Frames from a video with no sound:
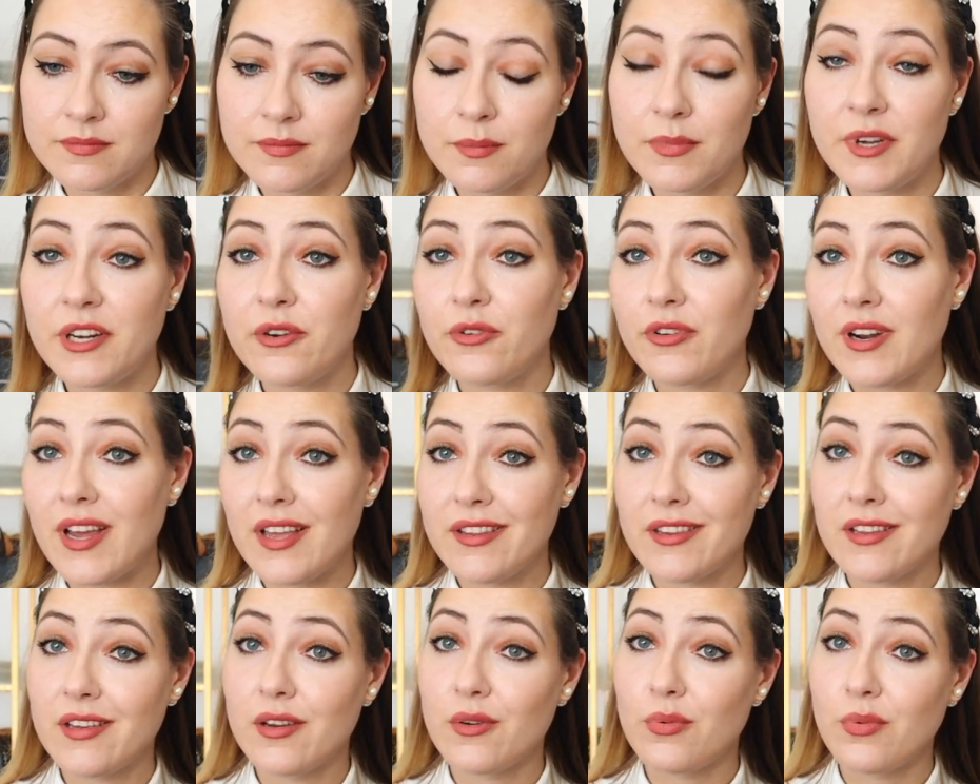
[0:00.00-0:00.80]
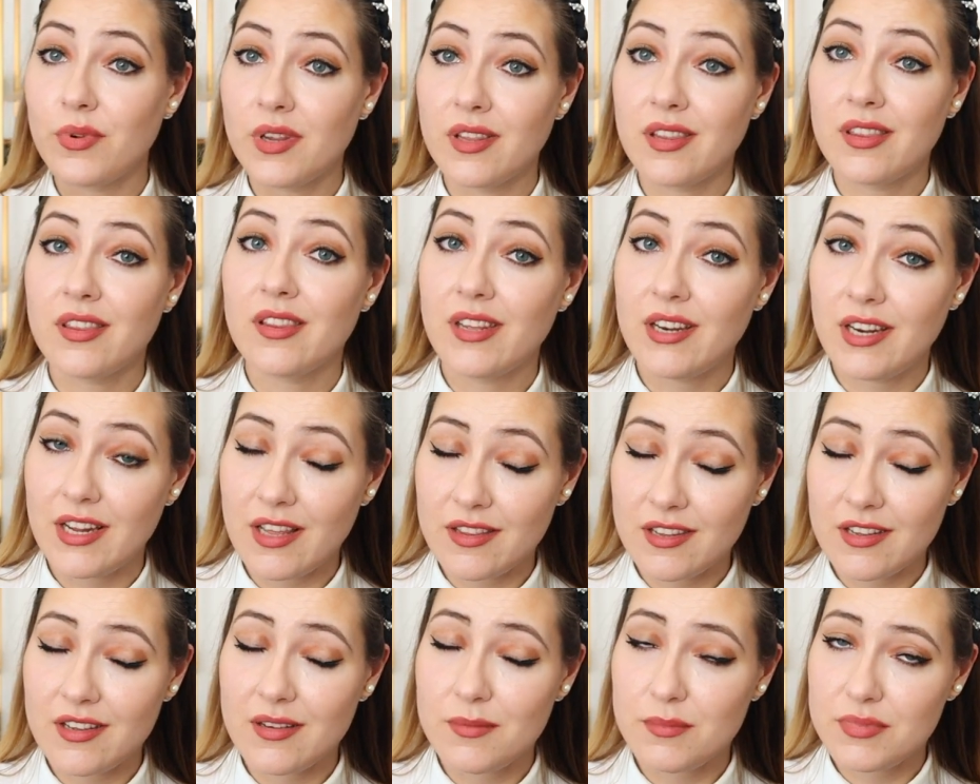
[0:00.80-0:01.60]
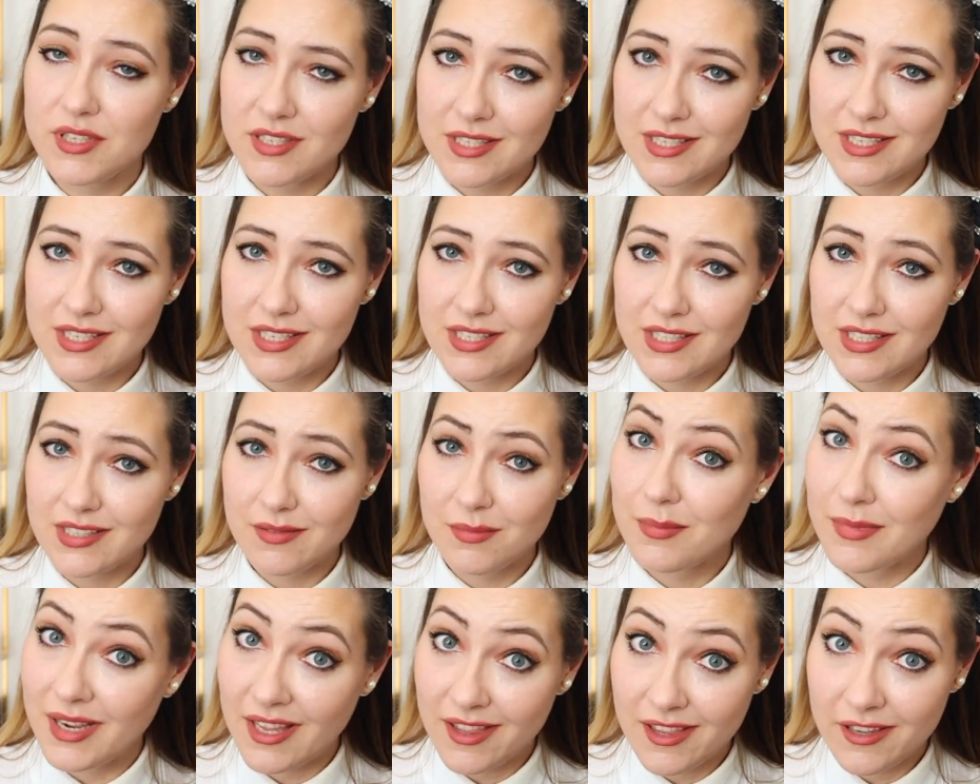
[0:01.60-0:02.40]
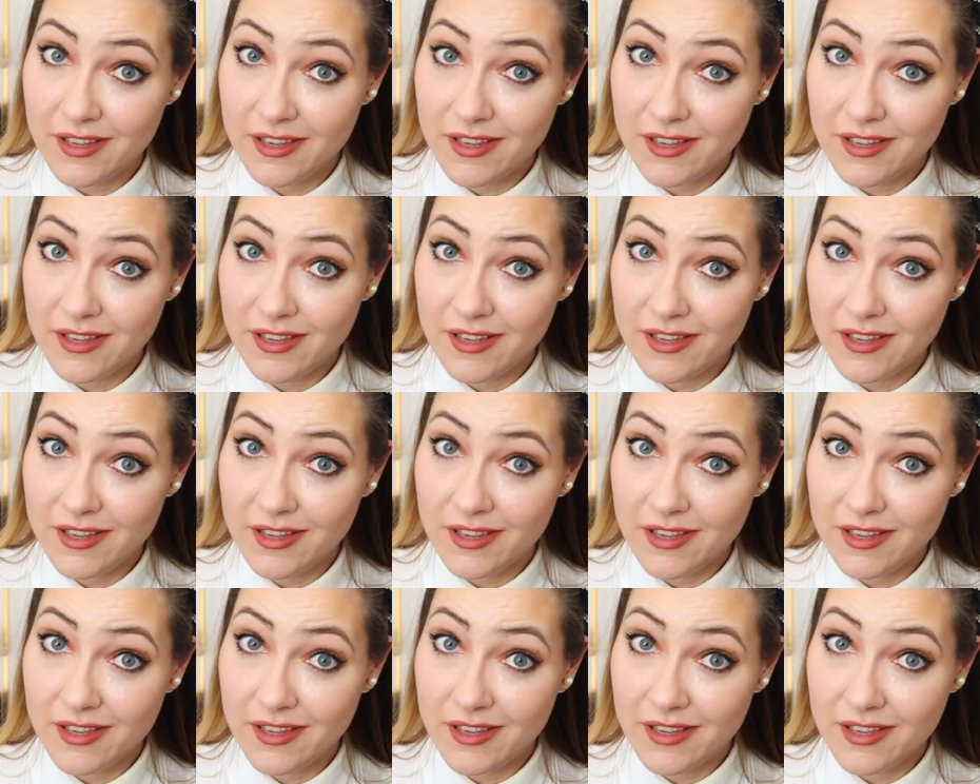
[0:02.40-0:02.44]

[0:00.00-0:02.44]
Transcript: but rather with another business, My